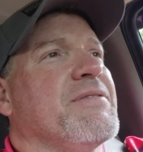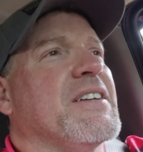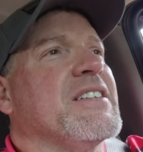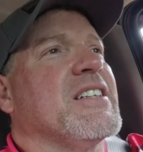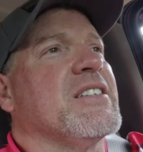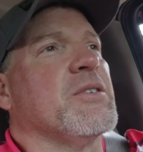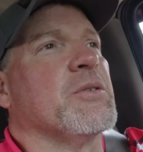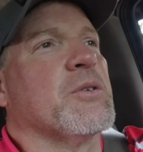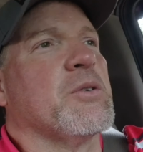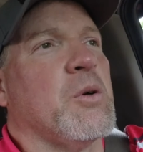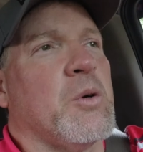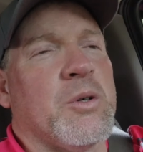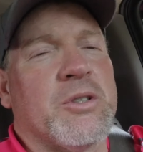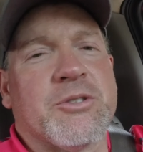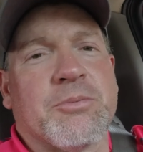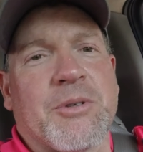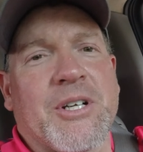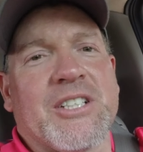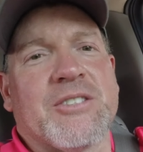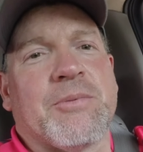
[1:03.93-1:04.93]
I did the coil
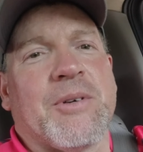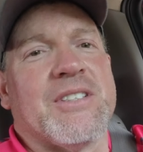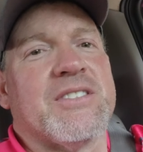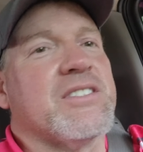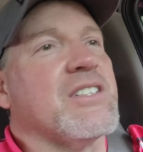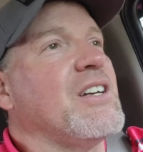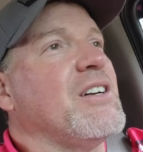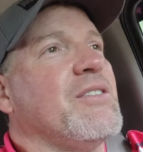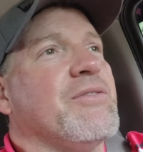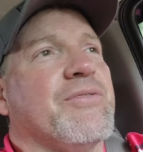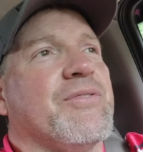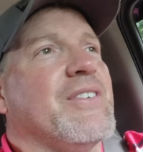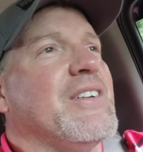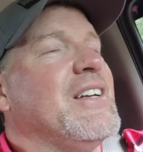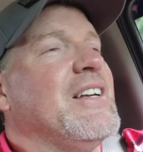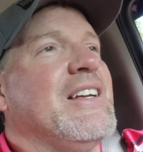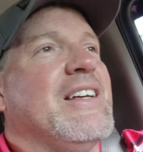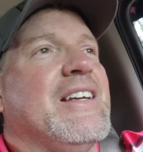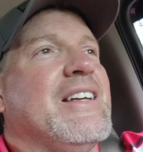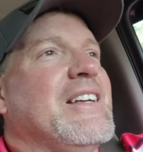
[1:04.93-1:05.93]
springs myself.
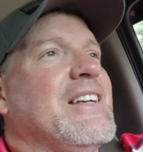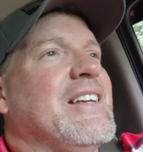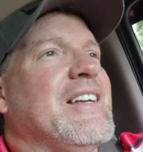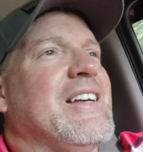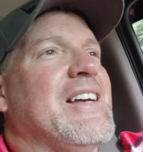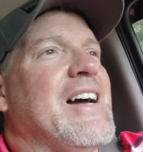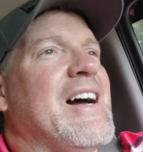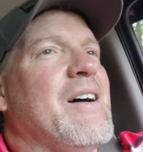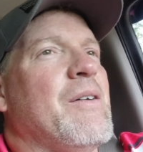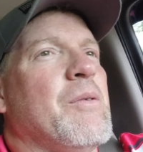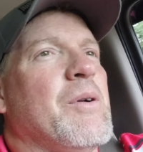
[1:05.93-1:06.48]
I